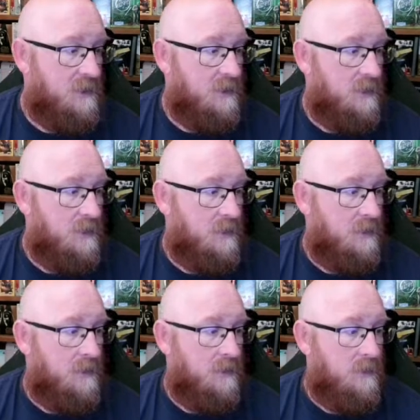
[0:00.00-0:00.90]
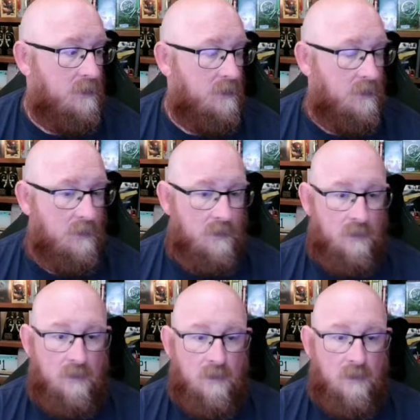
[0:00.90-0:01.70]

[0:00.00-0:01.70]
(no one is talking)